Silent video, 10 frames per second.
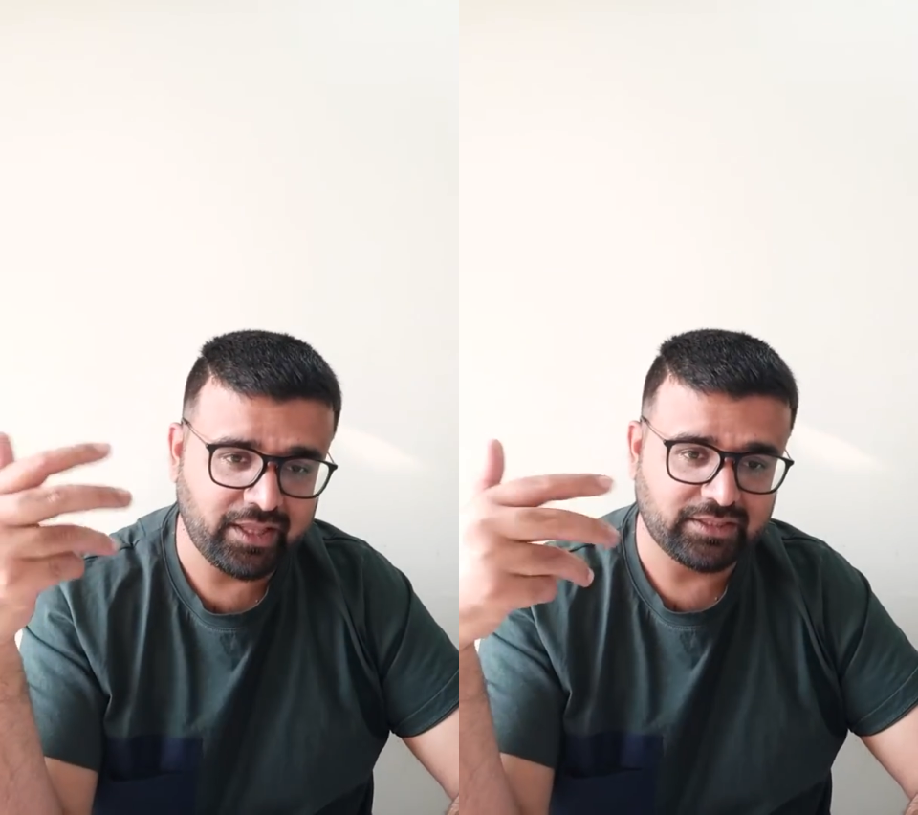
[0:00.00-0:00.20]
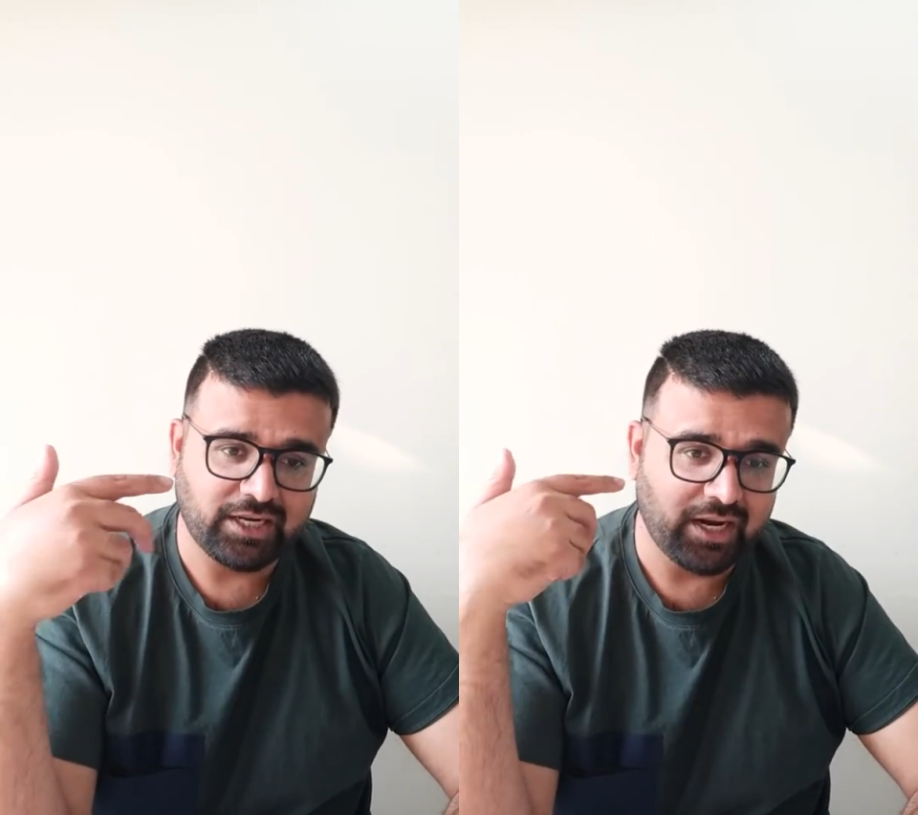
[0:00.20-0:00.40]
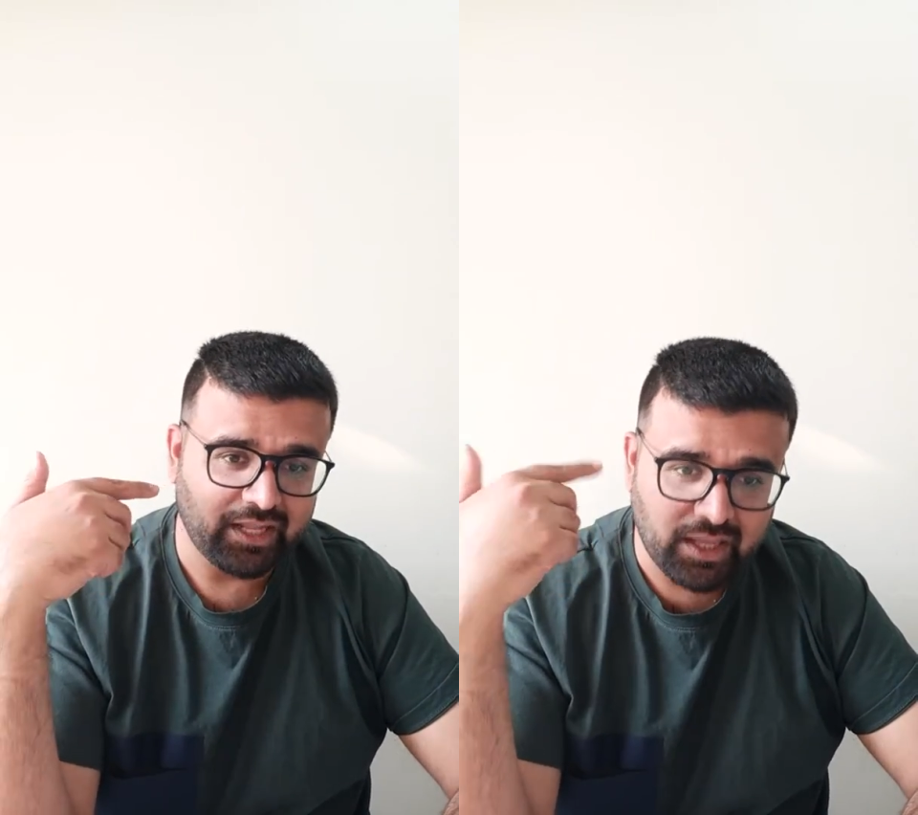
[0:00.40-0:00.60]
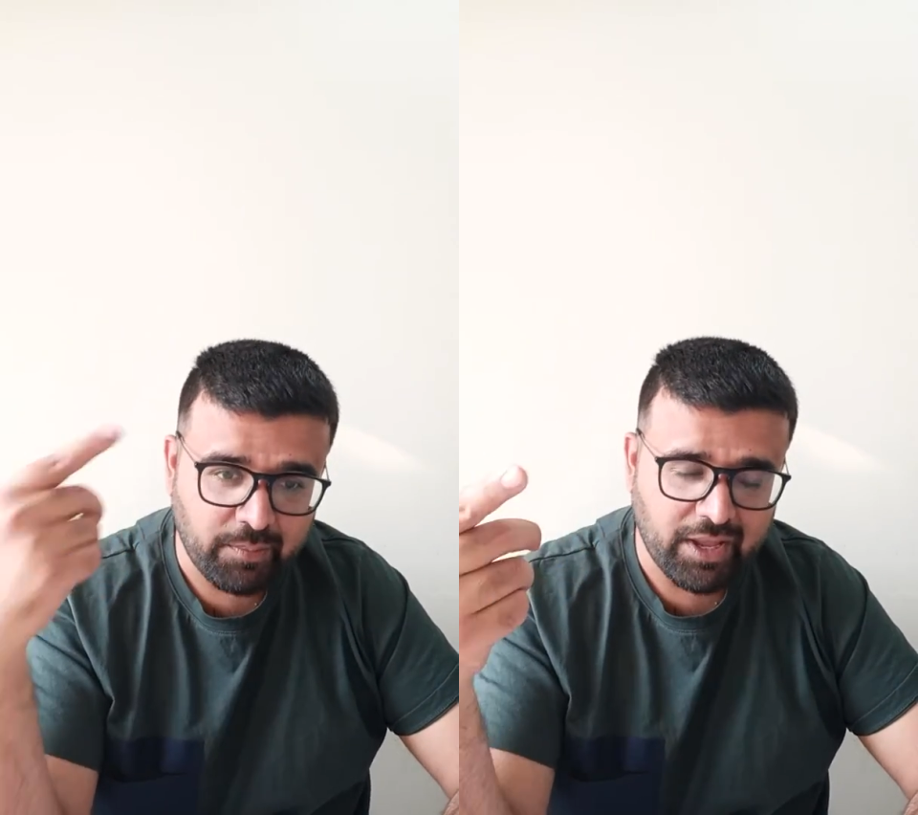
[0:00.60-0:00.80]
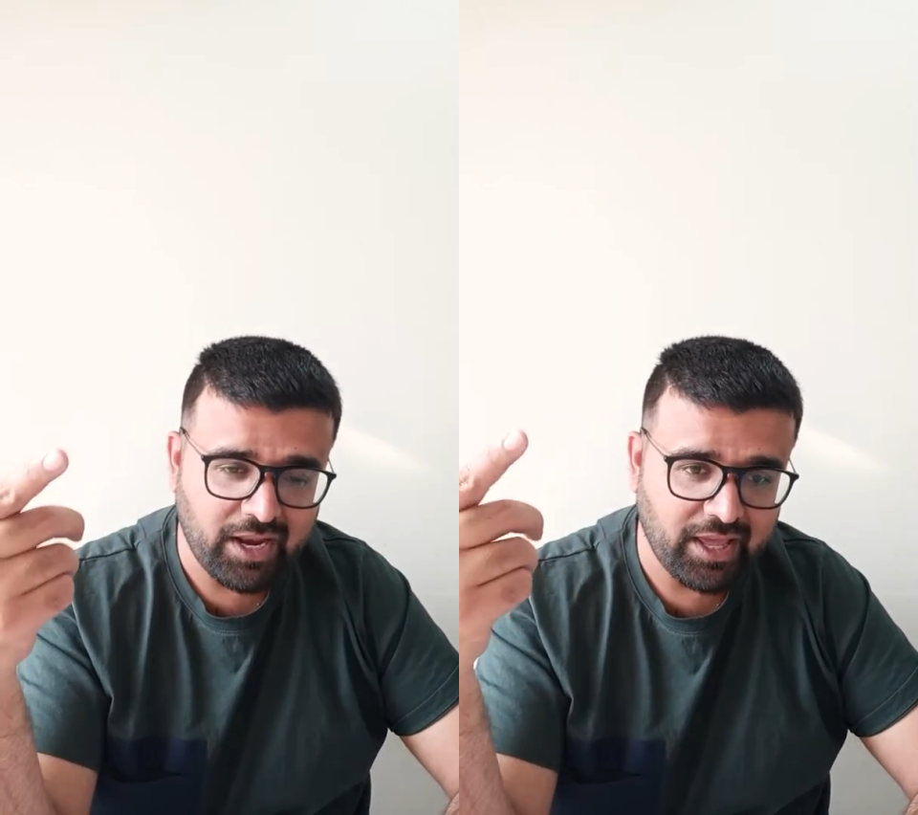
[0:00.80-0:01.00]
They start
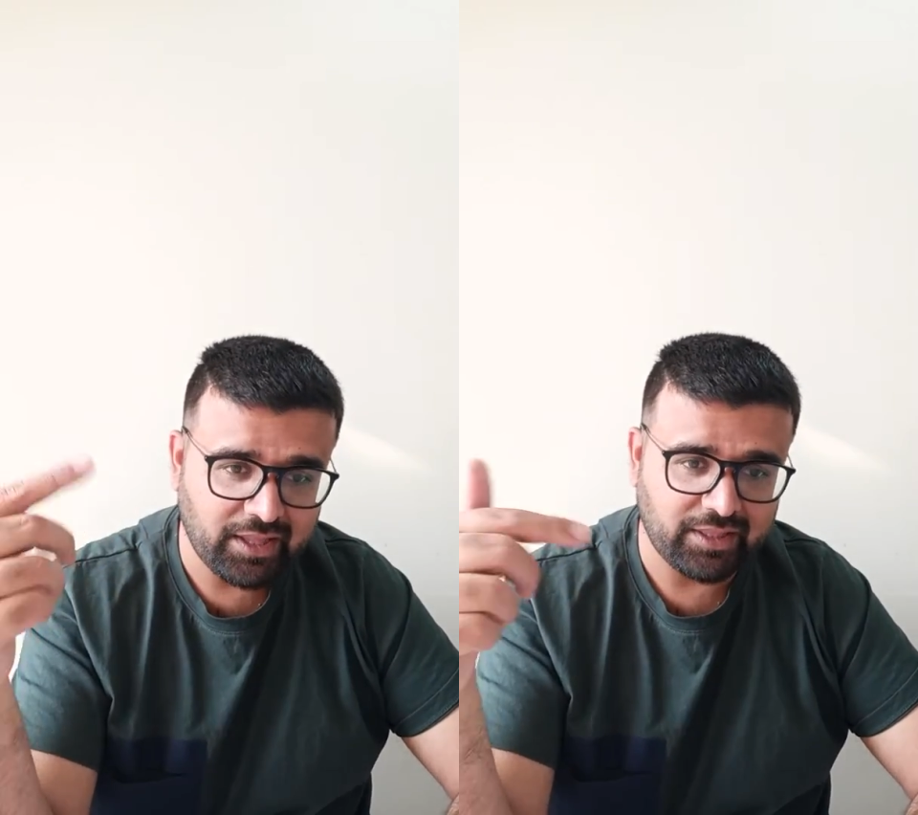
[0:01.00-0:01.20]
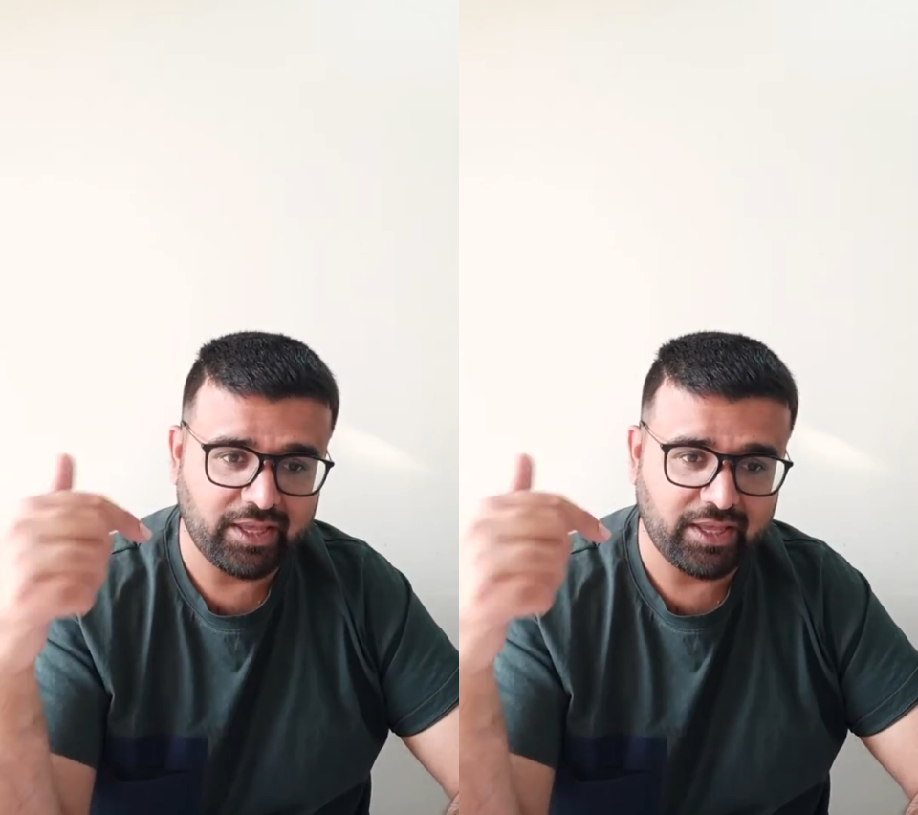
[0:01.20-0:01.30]
emailing.